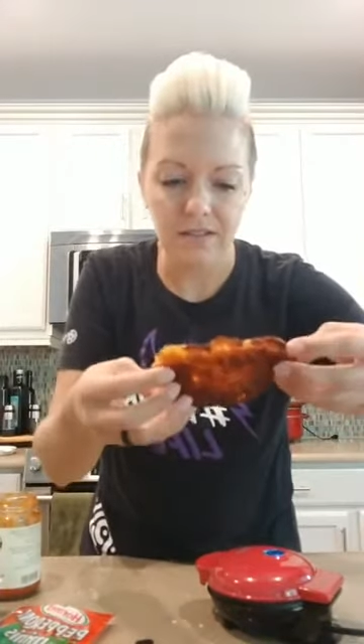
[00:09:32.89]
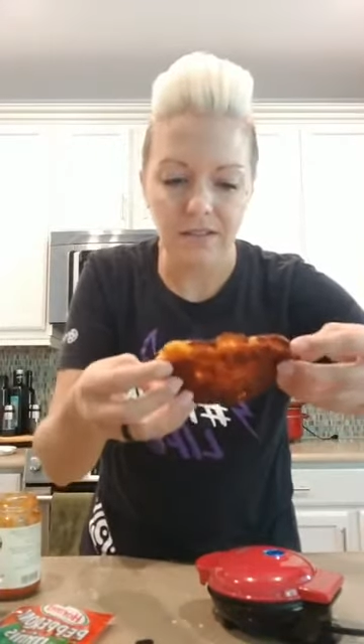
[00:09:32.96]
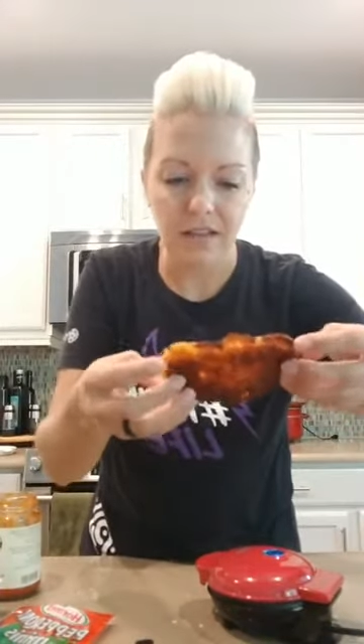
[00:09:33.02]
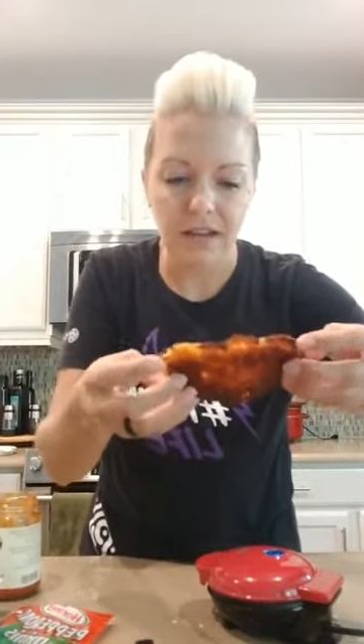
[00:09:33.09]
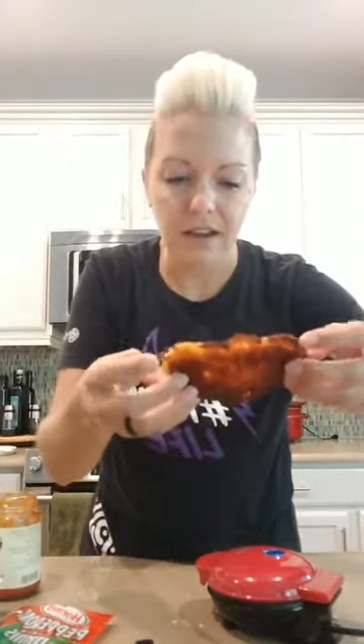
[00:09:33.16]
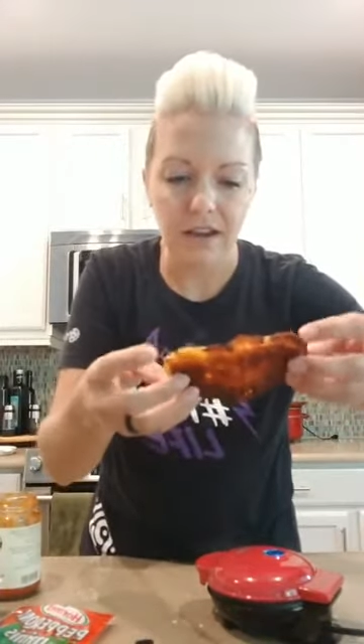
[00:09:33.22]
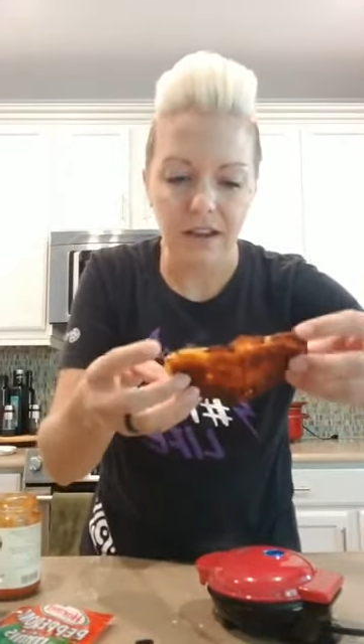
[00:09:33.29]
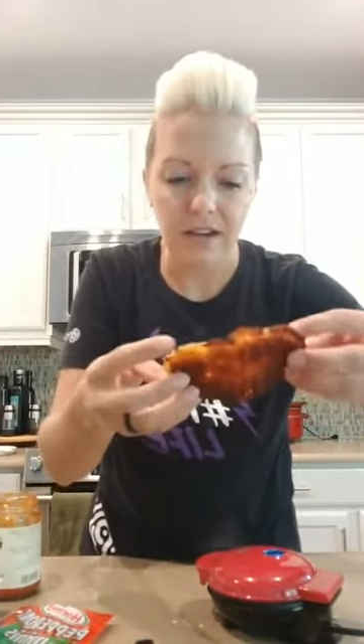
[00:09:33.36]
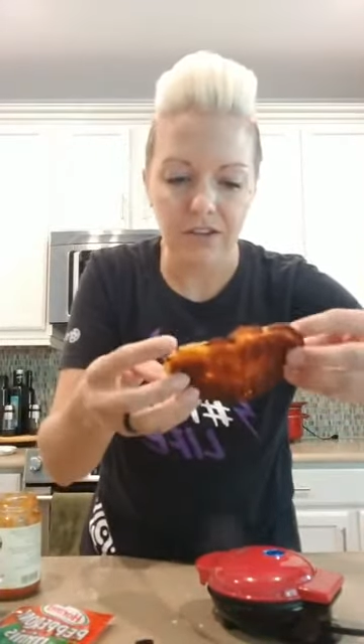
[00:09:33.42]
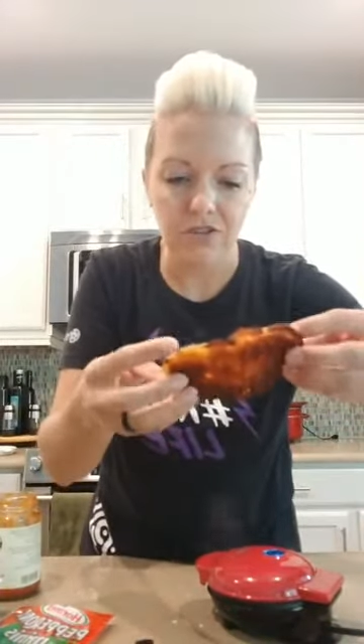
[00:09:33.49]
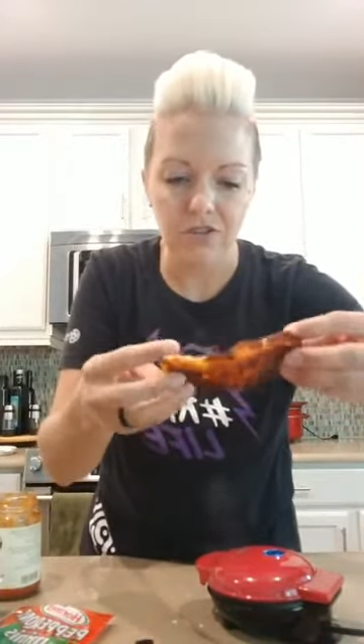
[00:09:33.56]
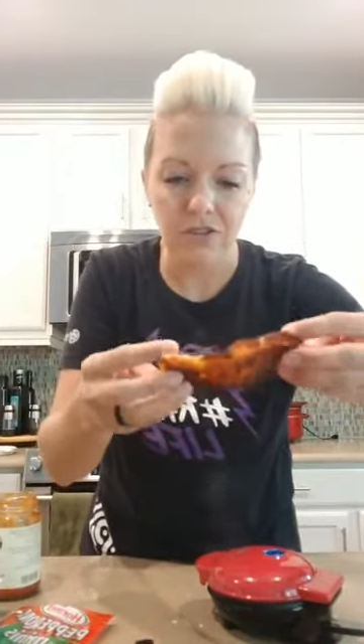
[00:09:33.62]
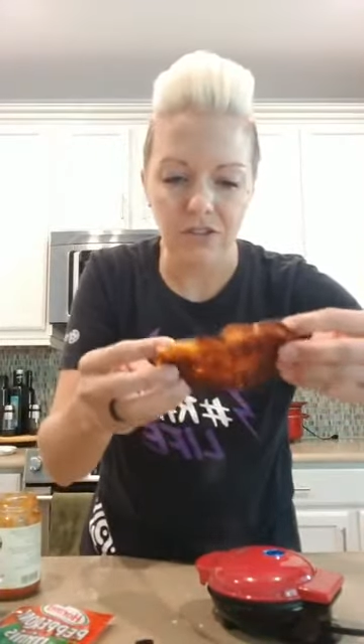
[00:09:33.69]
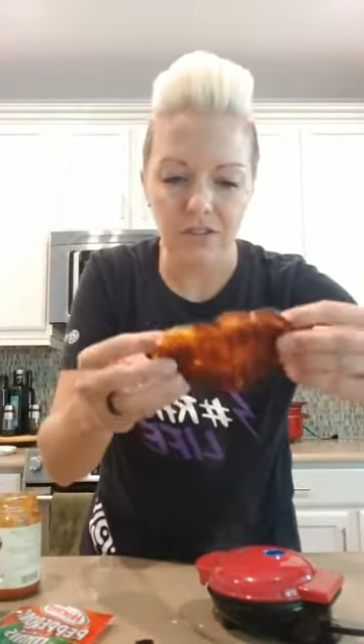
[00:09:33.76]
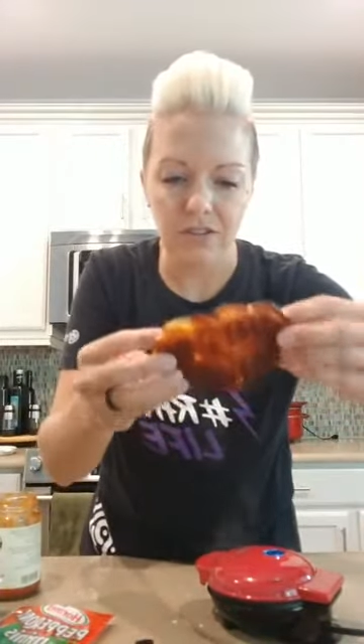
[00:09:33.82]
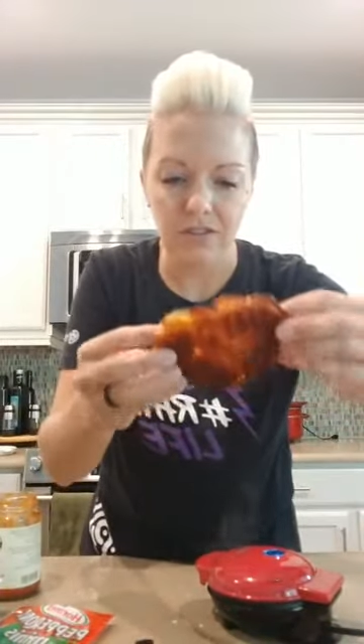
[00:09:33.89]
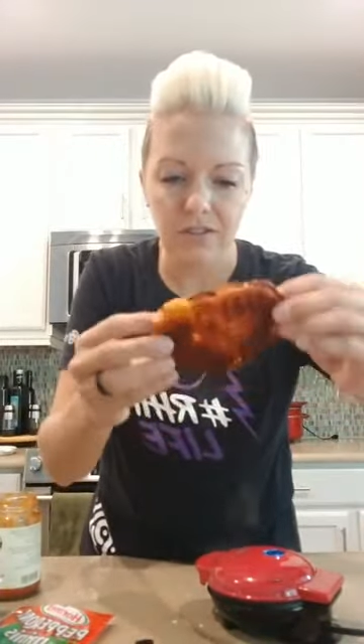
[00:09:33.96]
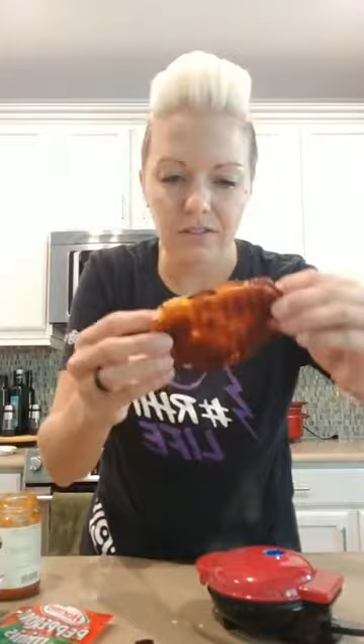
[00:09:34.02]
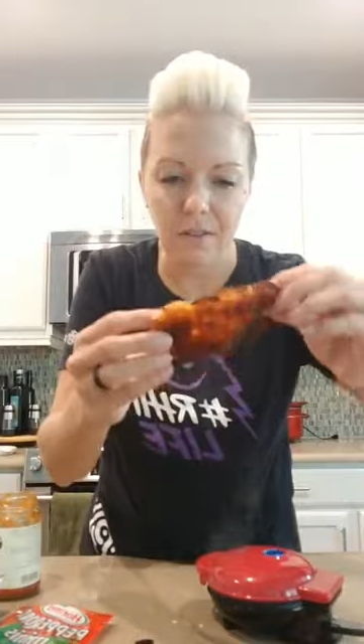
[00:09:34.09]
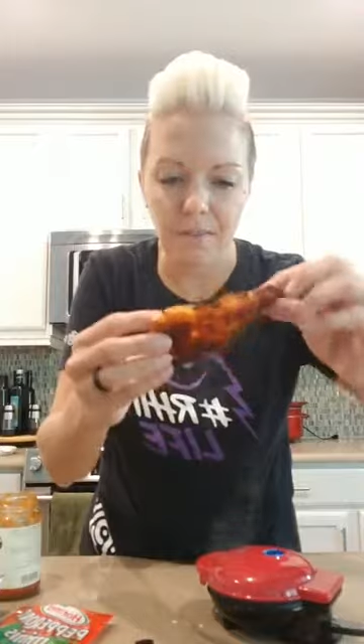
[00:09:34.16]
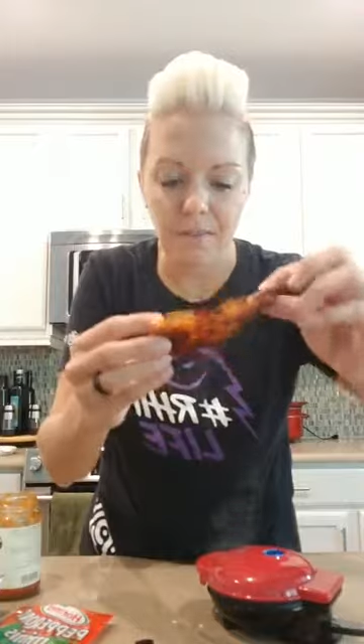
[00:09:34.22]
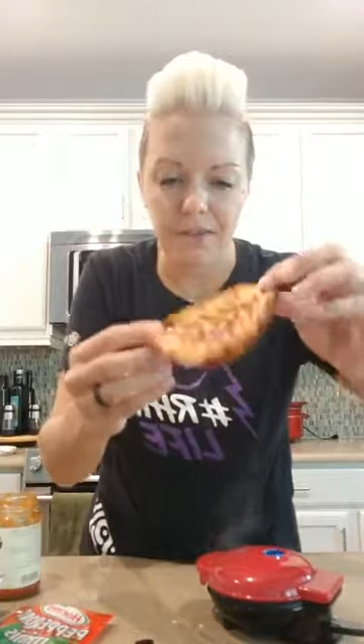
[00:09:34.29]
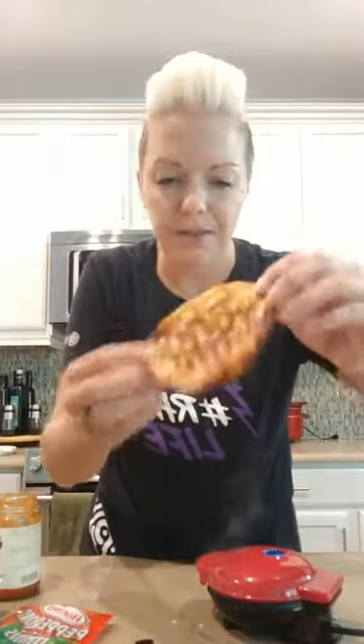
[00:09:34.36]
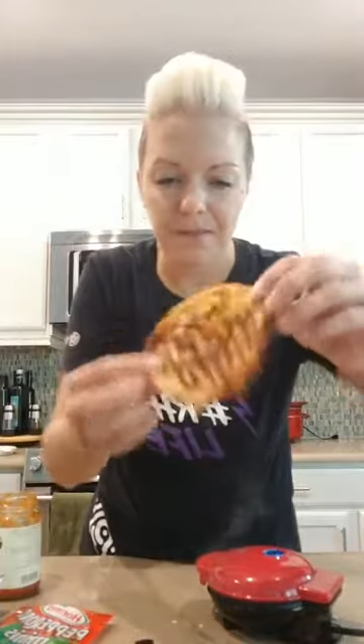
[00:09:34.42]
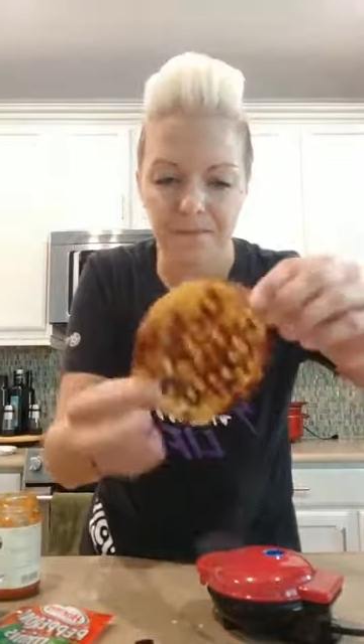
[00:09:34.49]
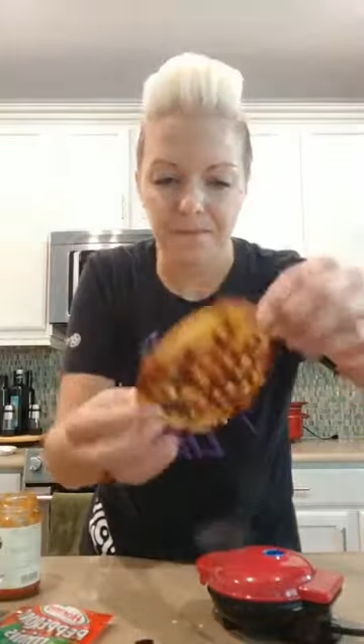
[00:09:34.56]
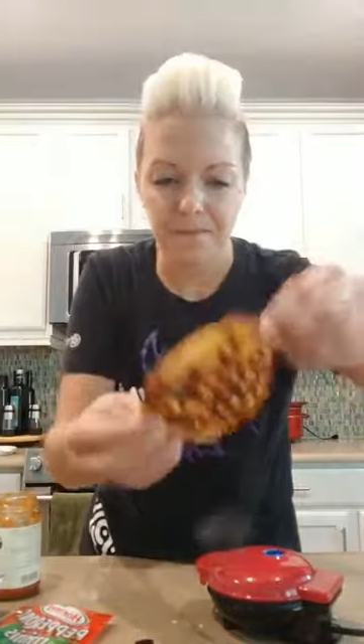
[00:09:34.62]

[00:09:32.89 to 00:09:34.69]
that extra little something.